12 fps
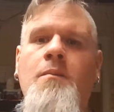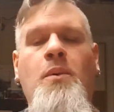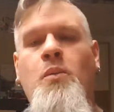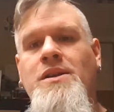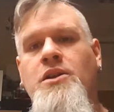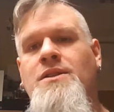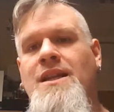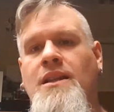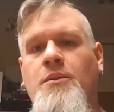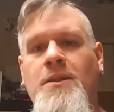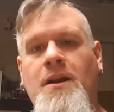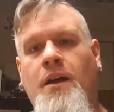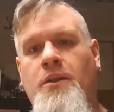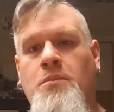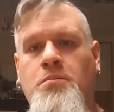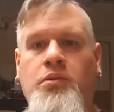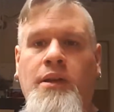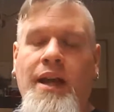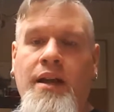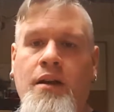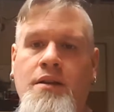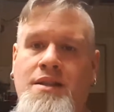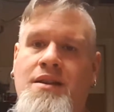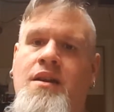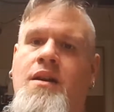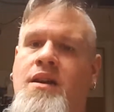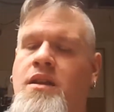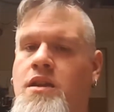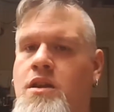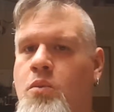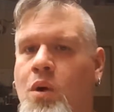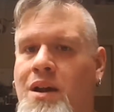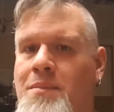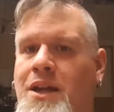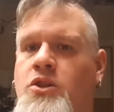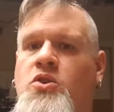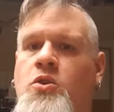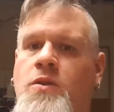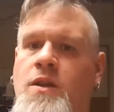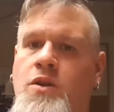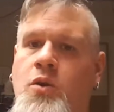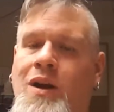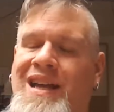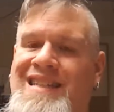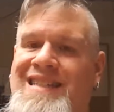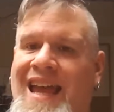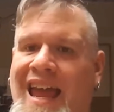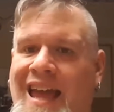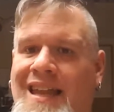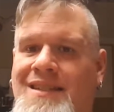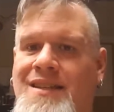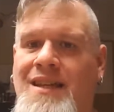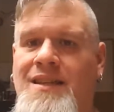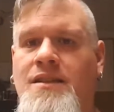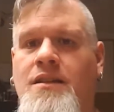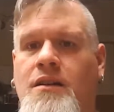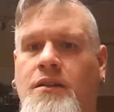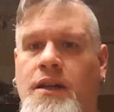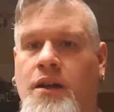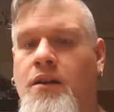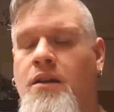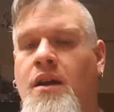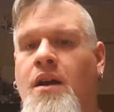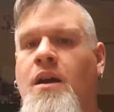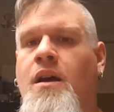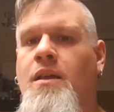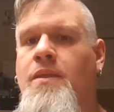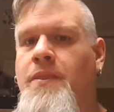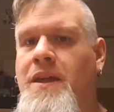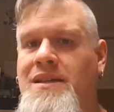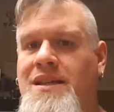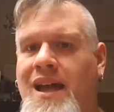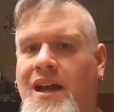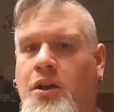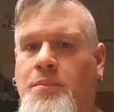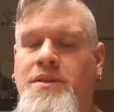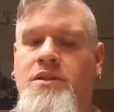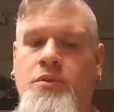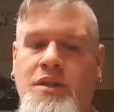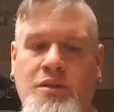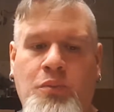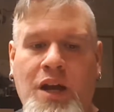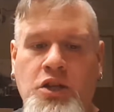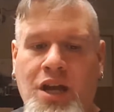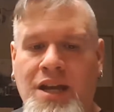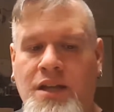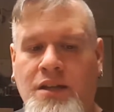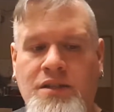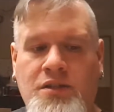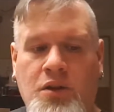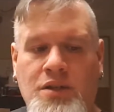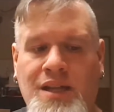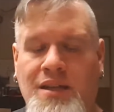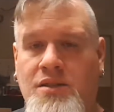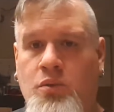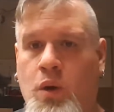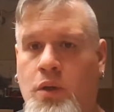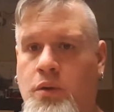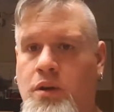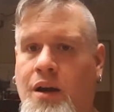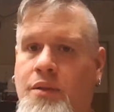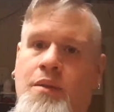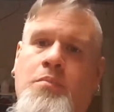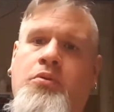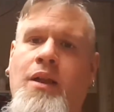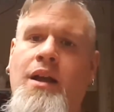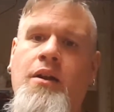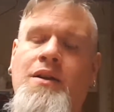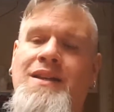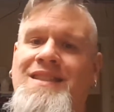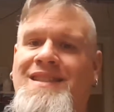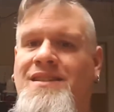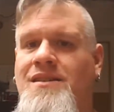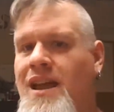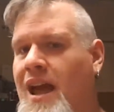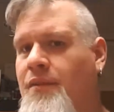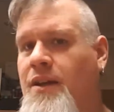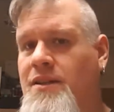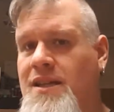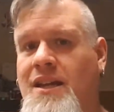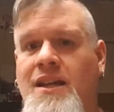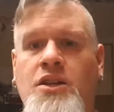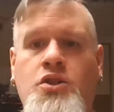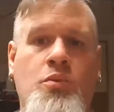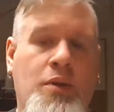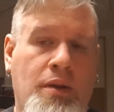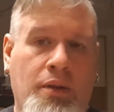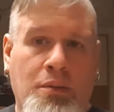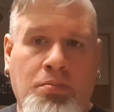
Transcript: But when you're dealing with other players, you want to make sure that your intent is clear. This helps to assuage any concerns as to whether or not the player is taking issue with the other